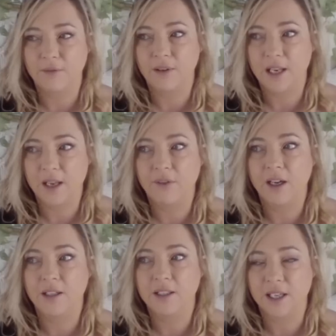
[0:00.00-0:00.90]
I've
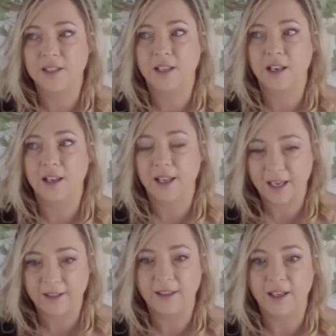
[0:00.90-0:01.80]
never just
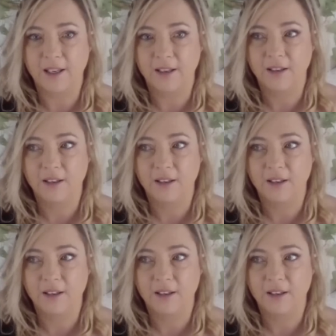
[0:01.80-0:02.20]
laid there